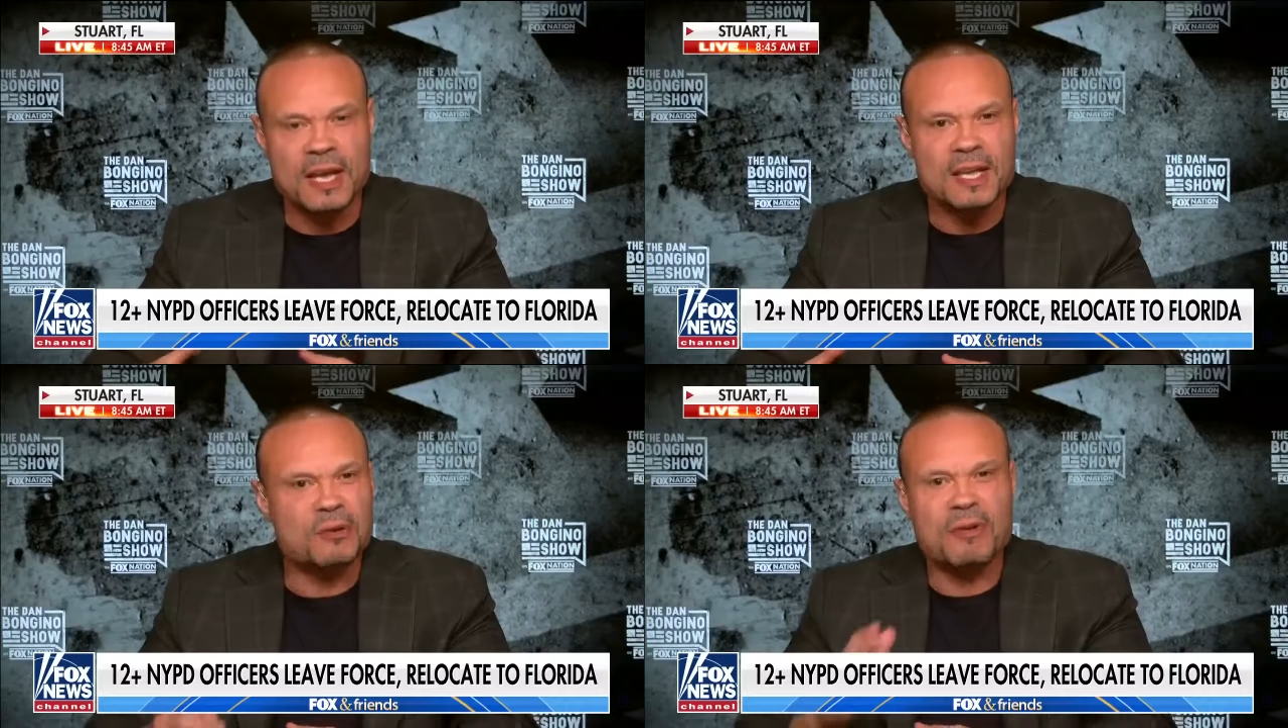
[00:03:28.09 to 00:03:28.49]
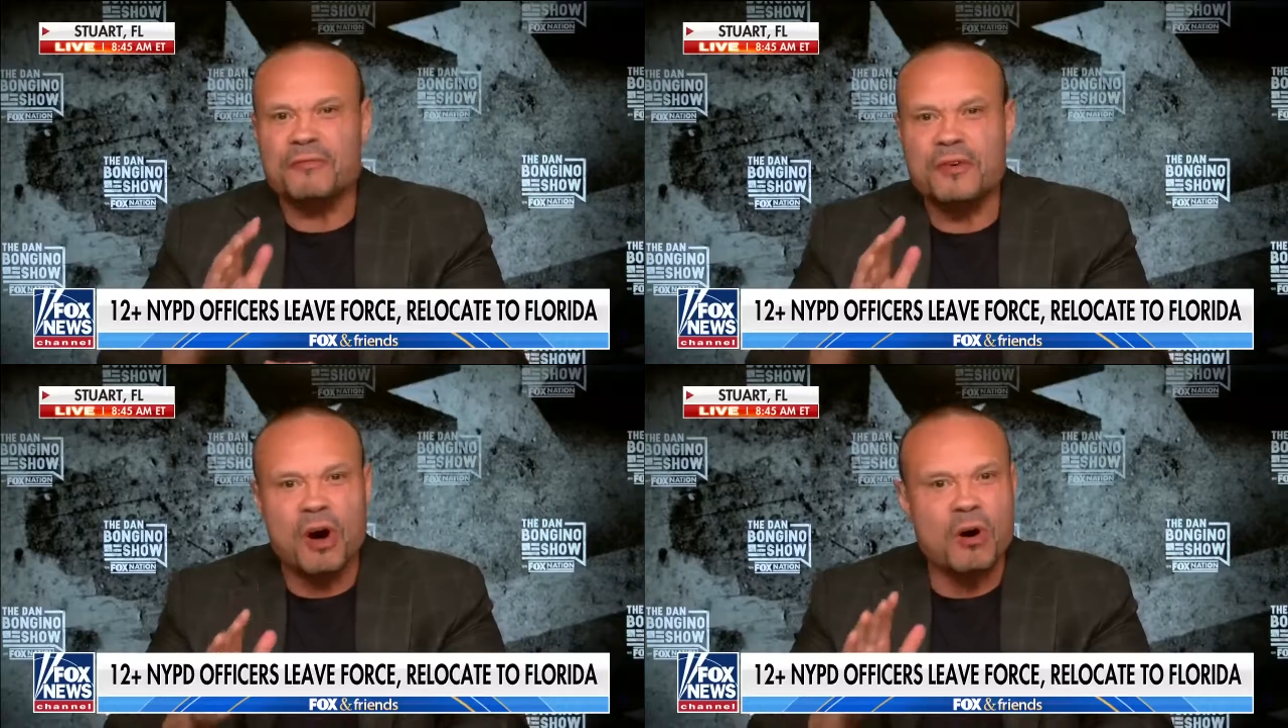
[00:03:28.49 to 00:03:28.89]
You
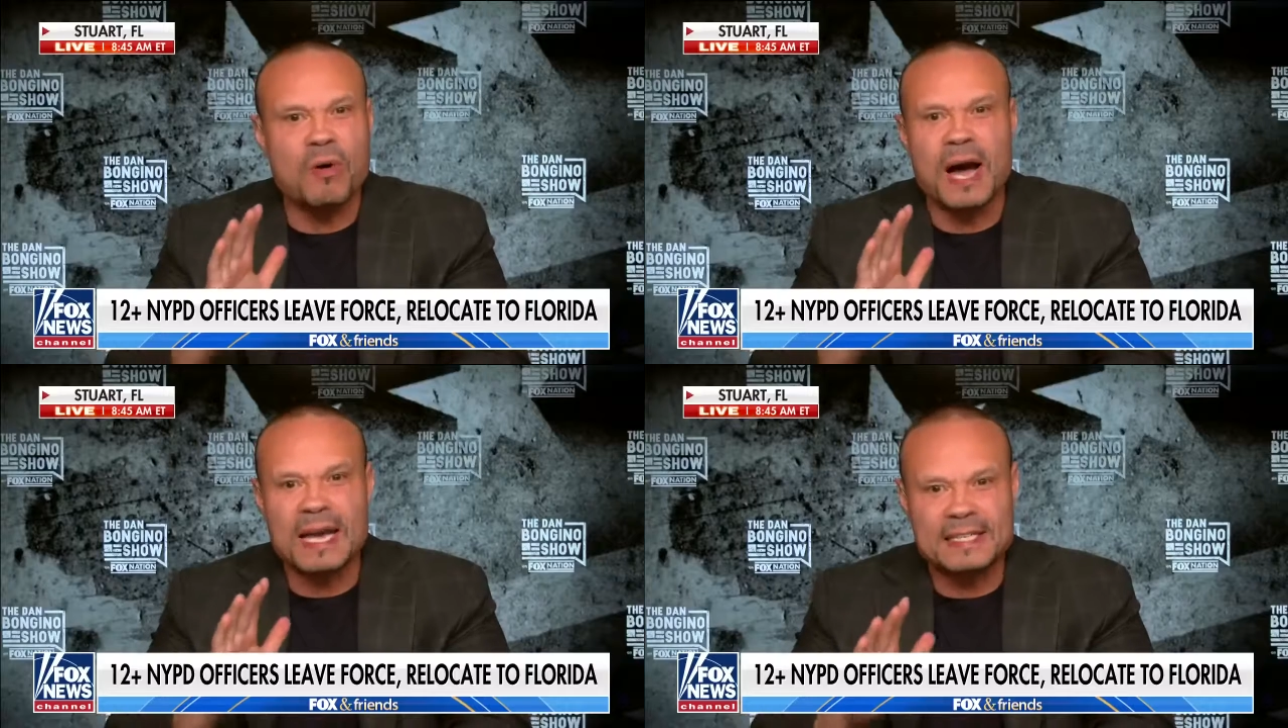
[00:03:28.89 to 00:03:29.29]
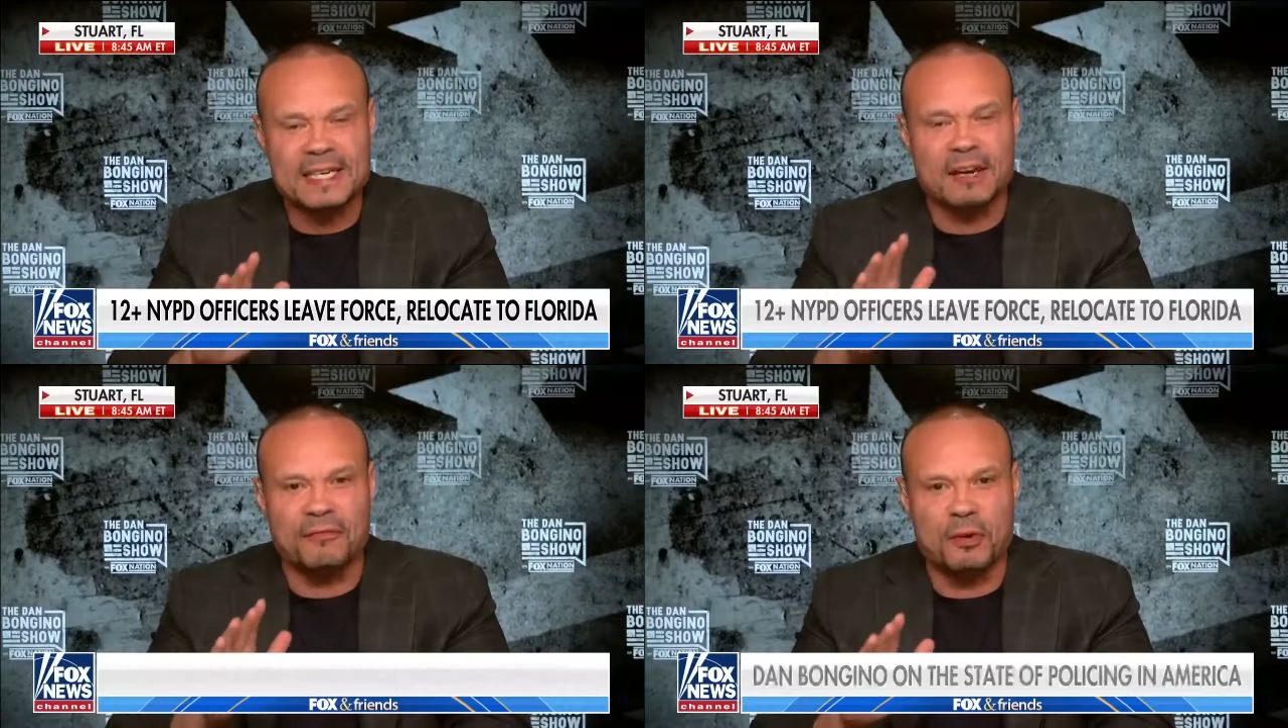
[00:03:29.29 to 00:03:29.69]
have no
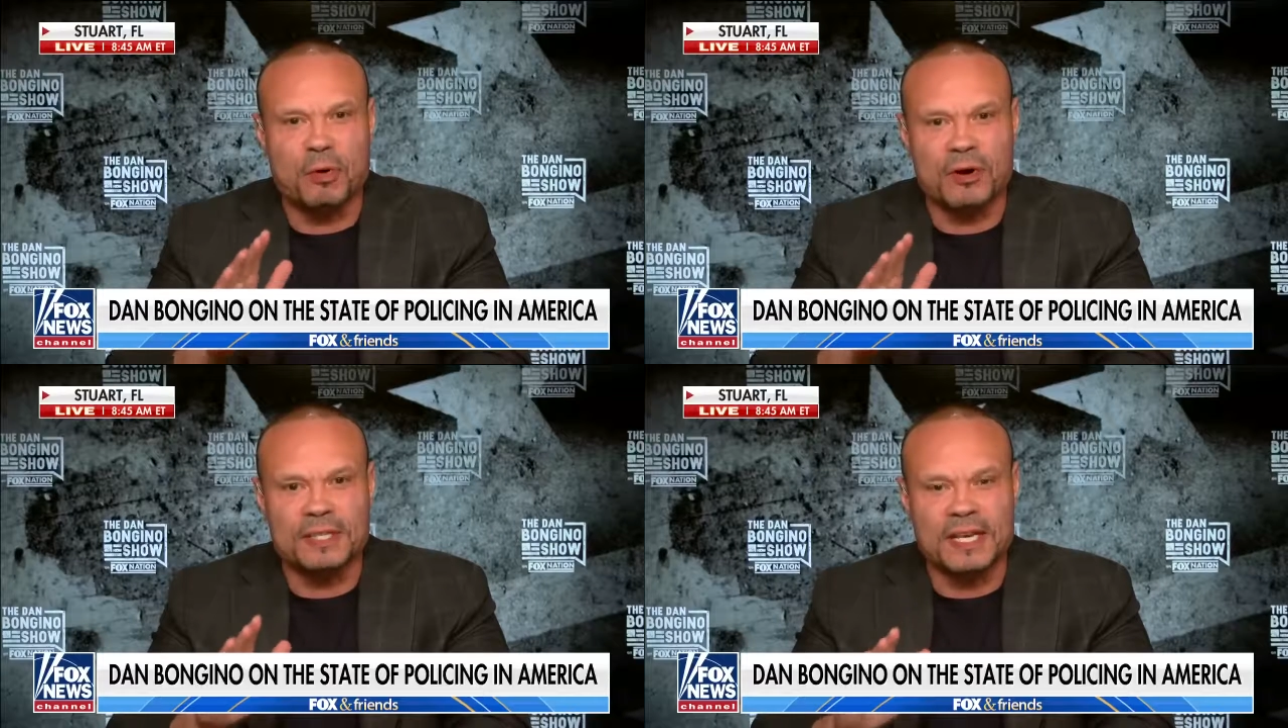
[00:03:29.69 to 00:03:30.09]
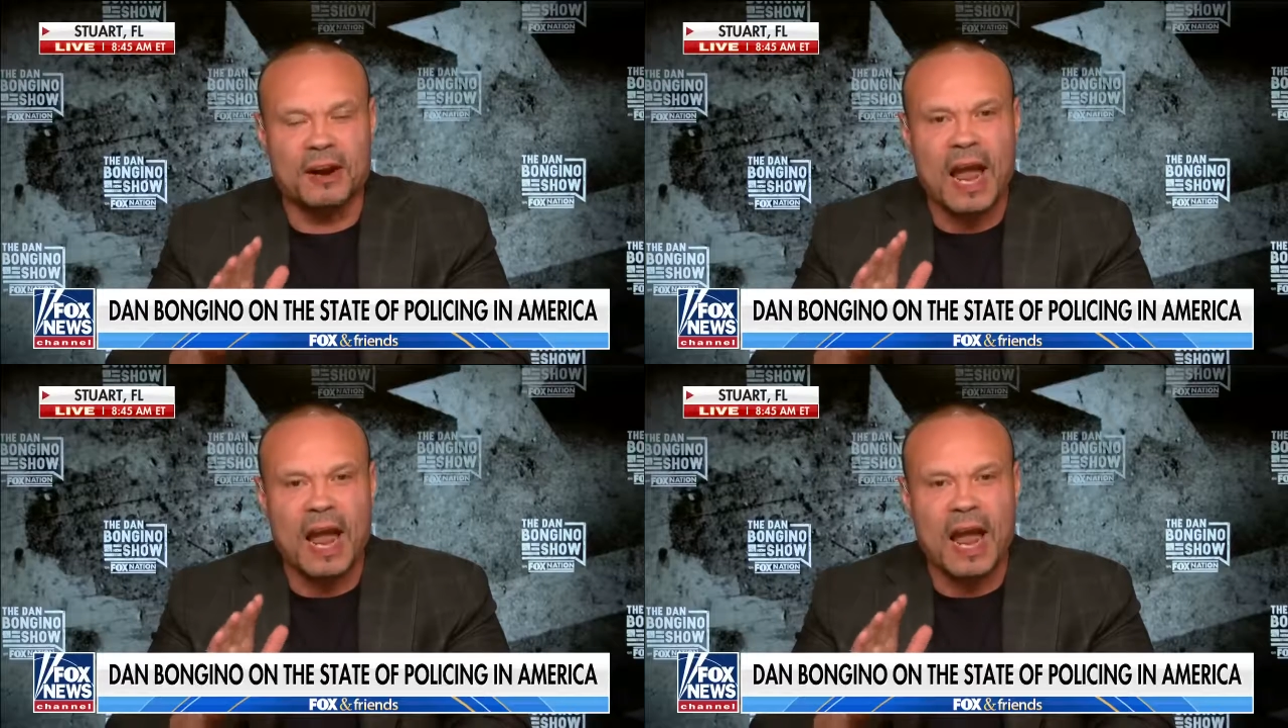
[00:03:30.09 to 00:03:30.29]
idea, if you weren't there,